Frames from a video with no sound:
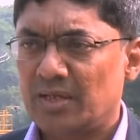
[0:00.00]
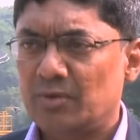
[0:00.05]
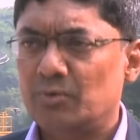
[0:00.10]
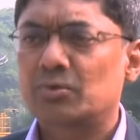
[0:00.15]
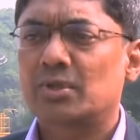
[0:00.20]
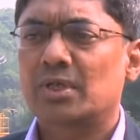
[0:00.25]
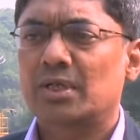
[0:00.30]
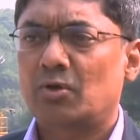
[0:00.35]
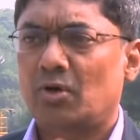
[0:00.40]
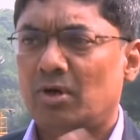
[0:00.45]
Do
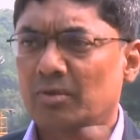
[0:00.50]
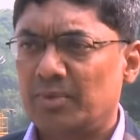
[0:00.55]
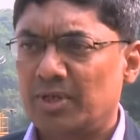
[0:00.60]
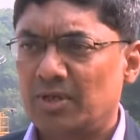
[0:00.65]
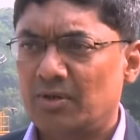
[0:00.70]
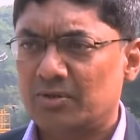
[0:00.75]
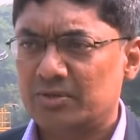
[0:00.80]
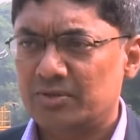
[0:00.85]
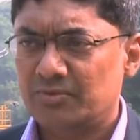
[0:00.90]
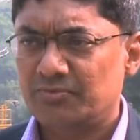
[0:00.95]
the normal
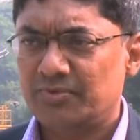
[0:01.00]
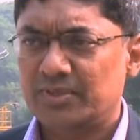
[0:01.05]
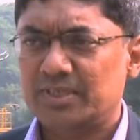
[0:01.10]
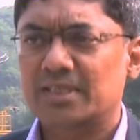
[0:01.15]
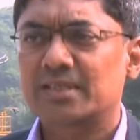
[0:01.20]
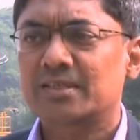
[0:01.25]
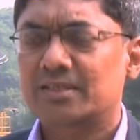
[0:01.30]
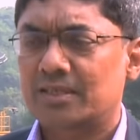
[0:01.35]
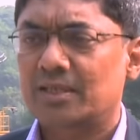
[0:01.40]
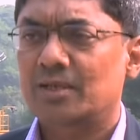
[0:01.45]
laws of
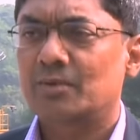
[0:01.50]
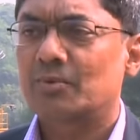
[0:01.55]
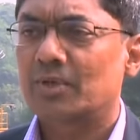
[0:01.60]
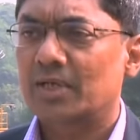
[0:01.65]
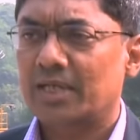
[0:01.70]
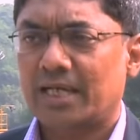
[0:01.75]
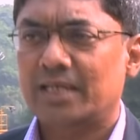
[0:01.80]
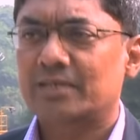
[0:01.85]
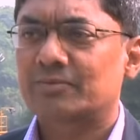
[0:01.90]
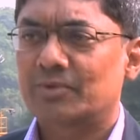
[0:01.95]
physics still
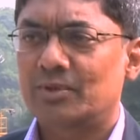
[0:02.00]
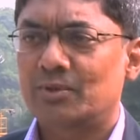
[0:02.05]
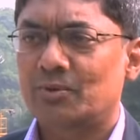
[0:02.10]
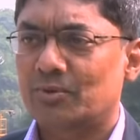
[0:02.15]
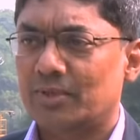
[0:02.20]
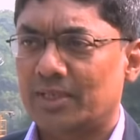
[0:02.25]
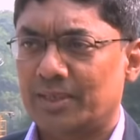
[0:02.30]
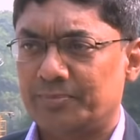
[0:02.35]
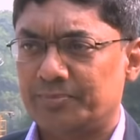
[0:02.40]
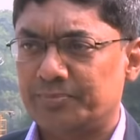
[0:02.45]
work as we
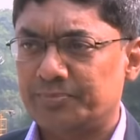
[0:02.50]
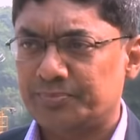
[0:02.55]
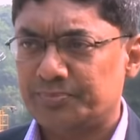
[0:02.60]
know them?